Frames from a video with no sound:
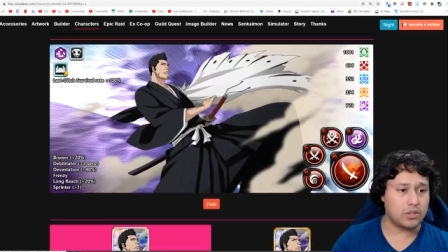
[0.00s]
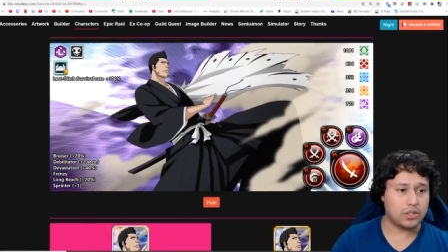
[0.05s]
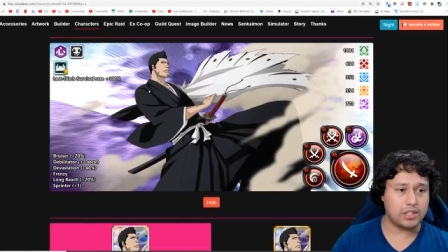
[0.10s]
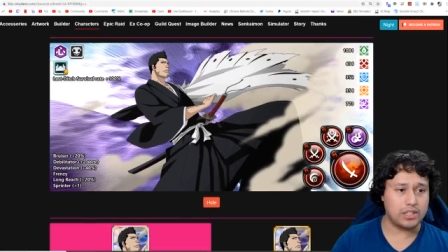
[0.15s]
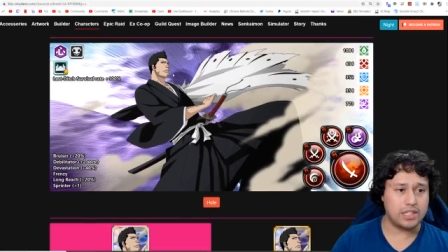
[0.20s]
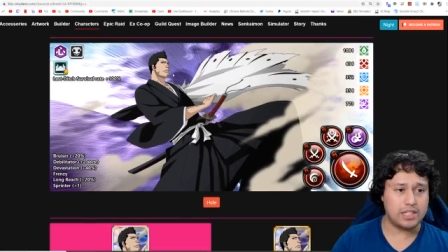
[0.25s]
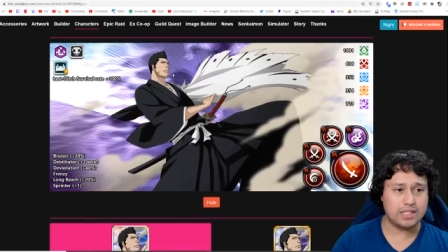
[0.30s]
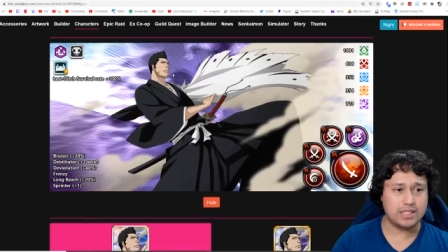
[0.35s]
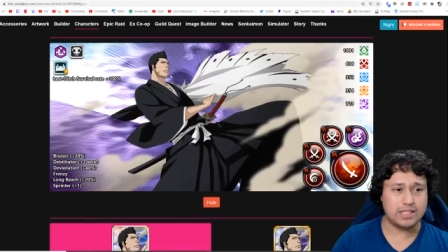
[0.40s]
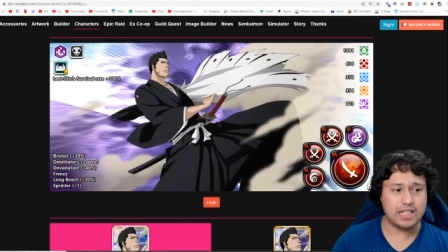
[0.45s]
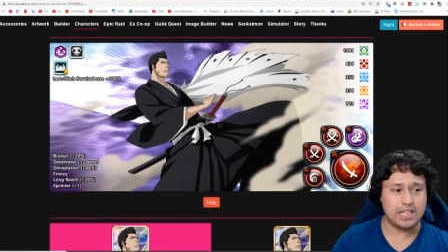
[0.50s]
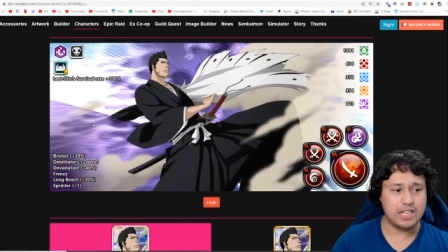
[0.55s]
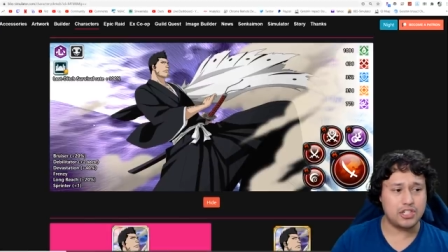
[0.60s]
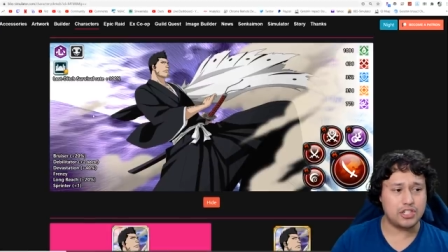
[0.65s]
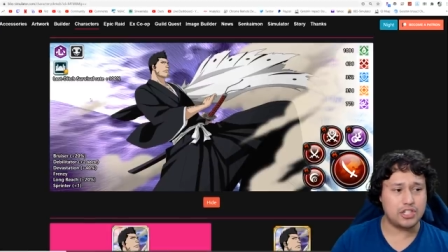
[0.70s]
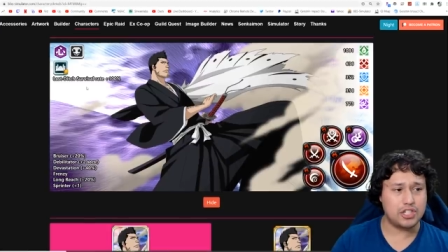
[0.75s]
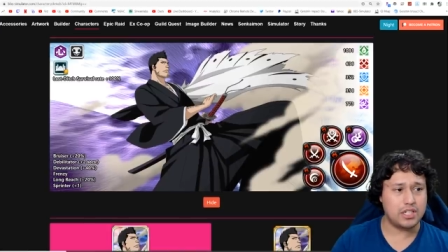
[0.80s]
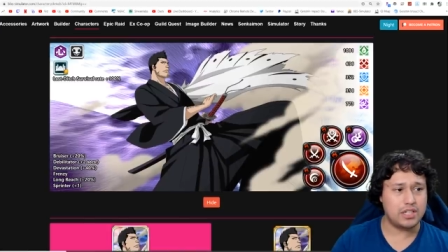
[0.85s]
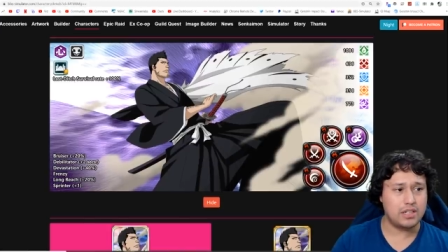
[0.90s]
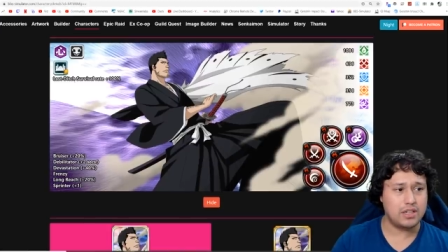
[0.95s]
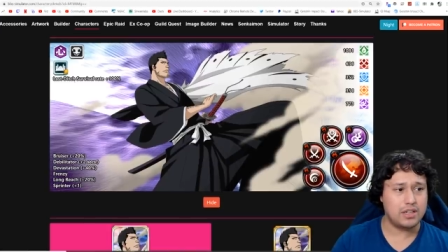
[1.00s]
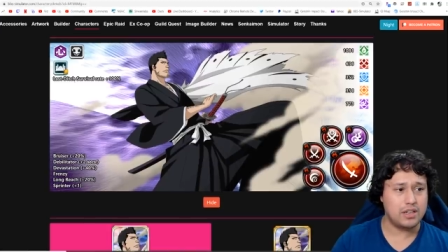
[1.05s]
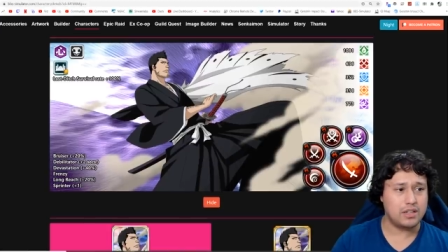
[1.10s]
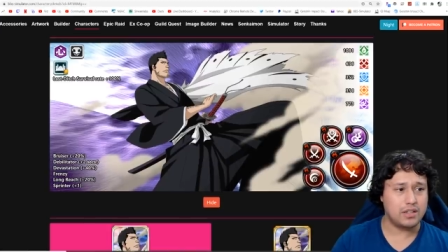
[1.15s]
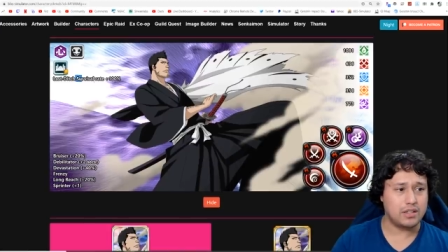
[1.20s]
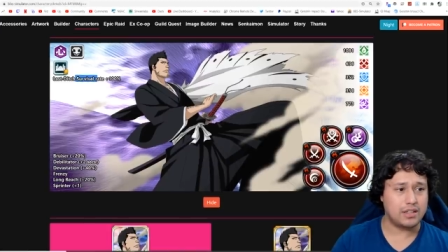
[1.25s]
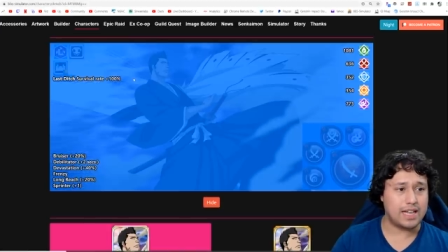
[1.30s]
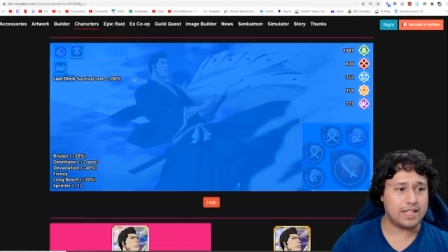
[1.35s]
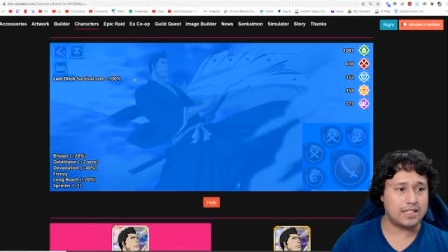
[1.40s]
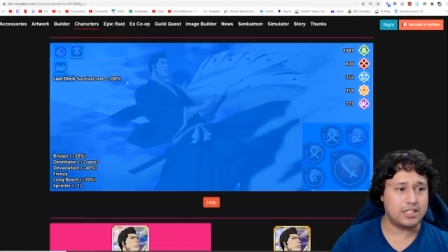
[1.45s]
list, Isshin,
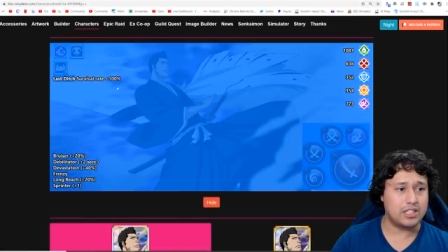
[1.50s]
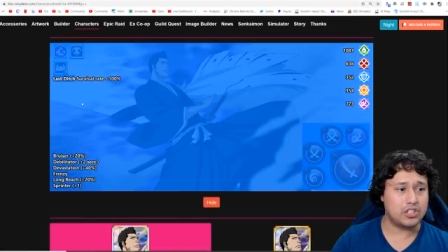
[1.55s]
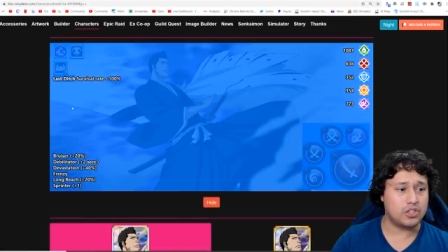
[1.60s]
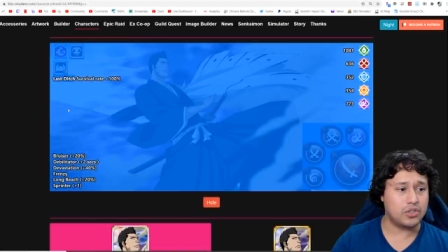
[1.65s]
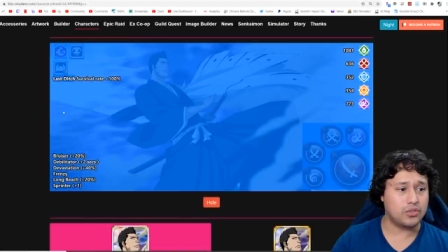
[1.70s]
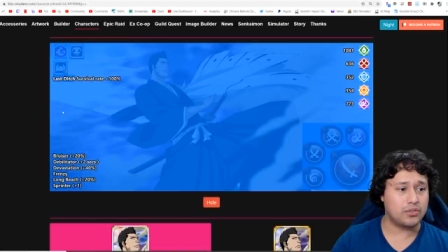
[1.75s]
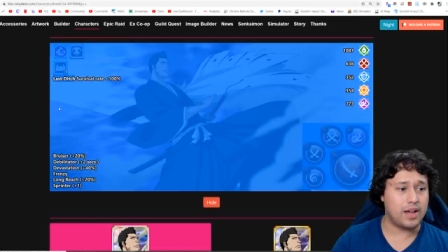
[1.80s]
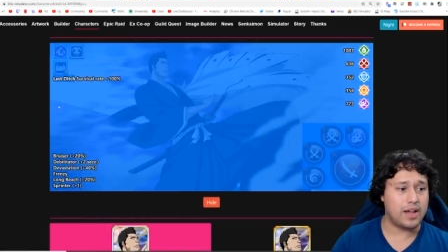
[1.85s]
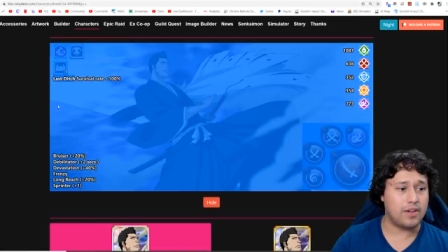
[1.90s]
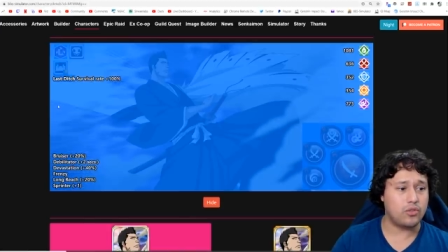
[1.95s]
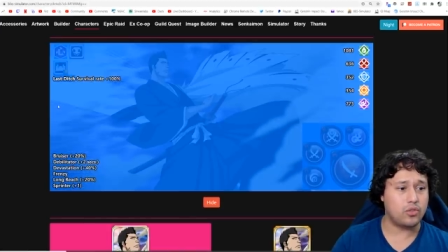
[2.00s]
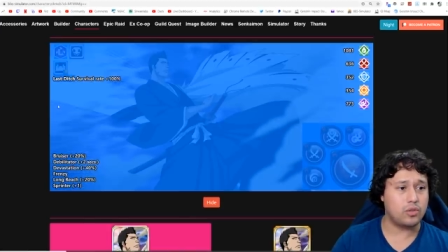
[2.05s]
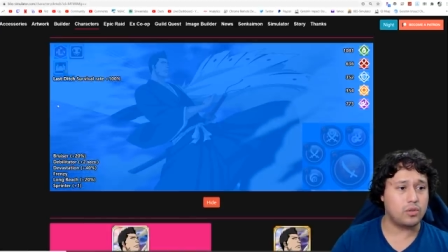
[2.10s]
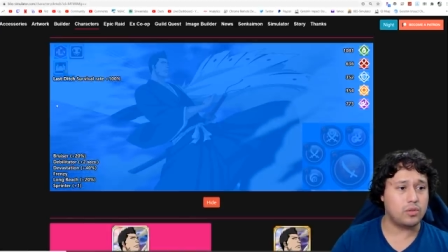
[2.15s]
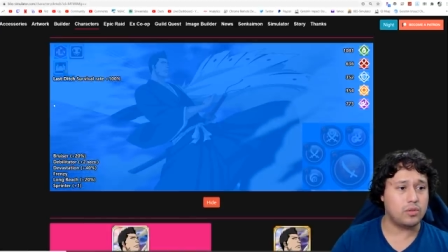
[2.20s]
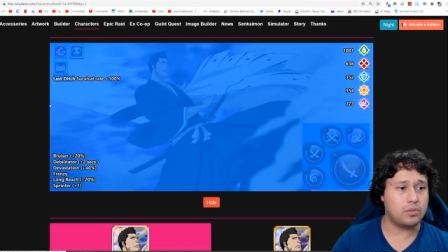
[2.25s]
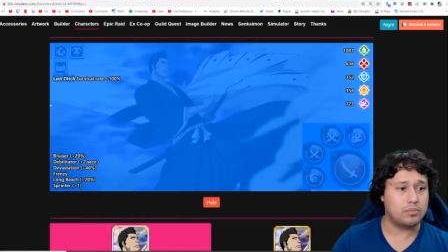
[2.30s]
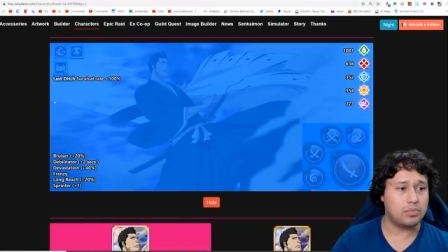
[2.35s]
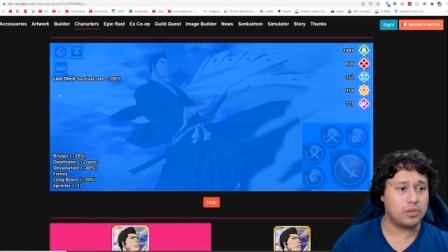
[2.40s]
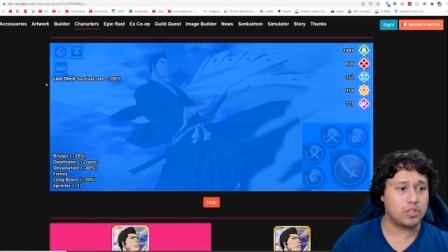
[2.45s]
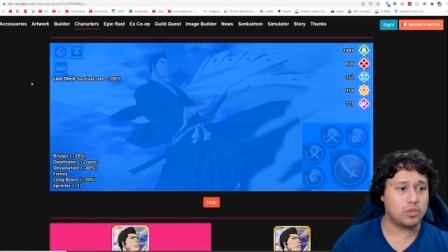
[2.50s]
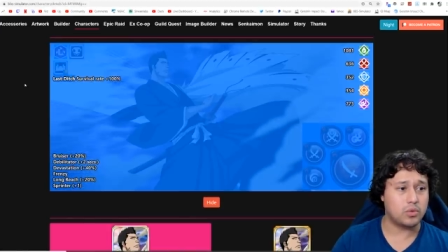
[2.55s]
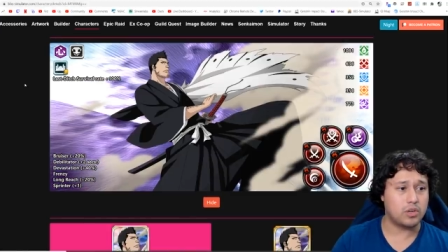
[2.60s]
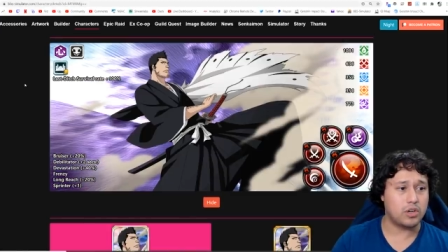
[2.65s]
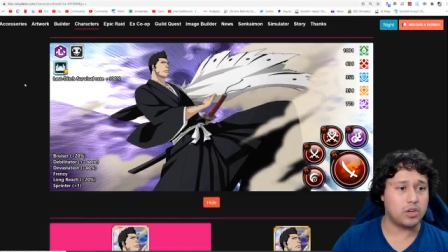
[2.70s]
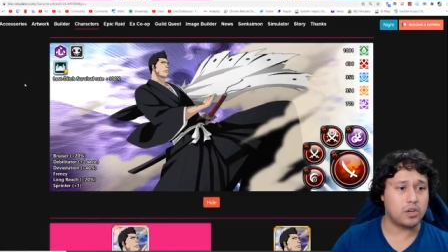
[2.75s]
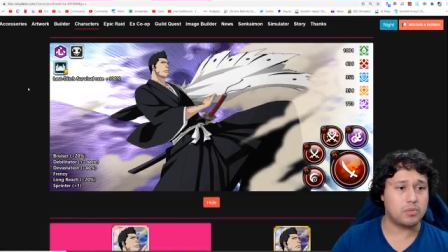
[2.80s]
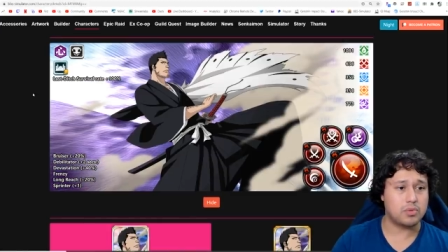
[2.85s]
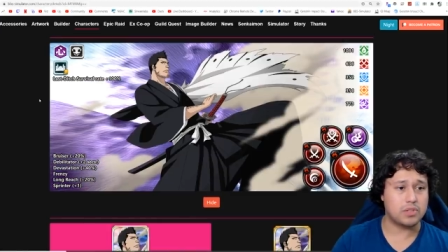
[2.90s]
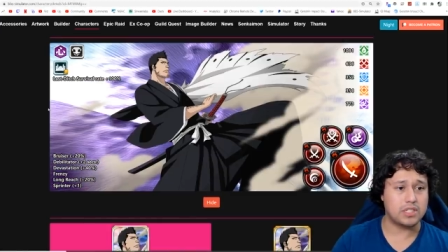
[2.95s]
last ditch survival, plus
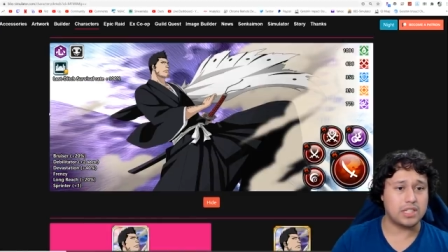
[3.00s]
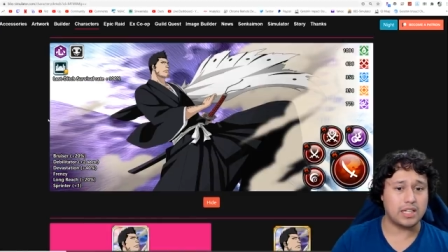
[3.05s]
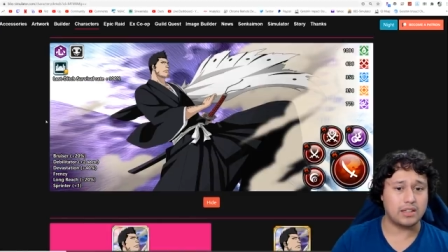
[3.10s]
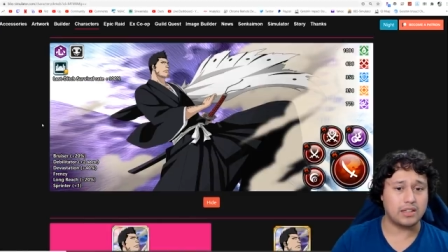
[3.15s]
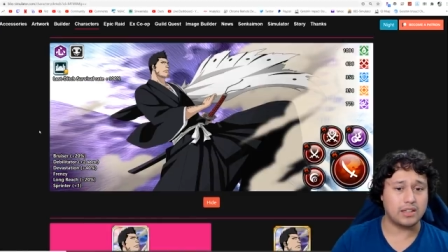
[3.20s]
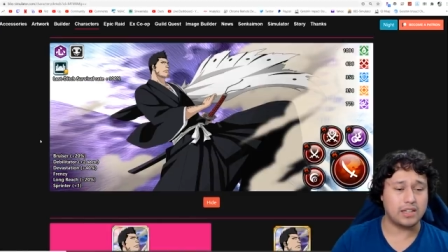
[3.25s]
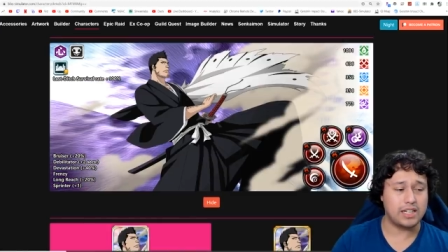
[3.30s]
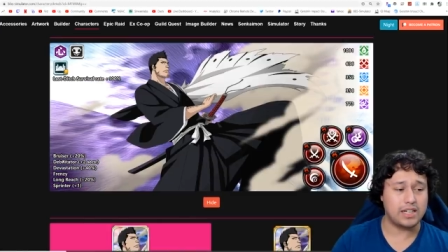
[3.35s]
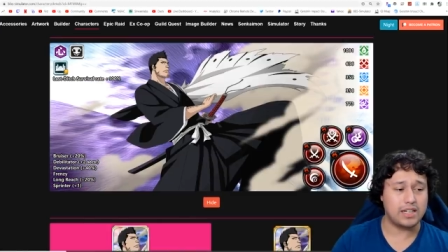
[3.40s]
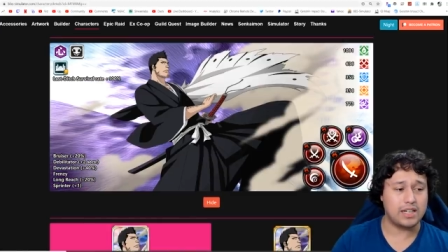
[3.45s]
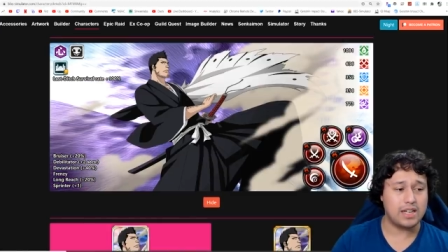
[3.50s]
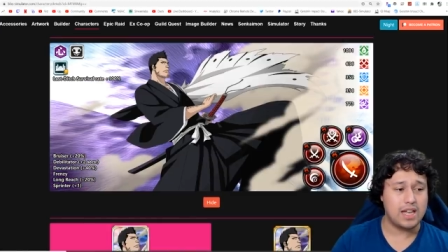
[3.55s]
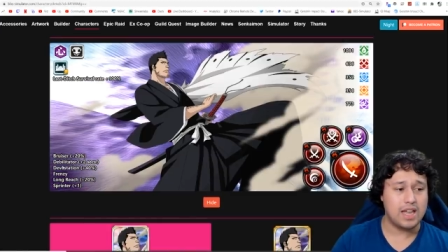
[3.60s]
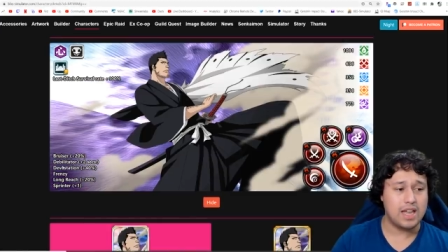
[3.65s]
100% Link.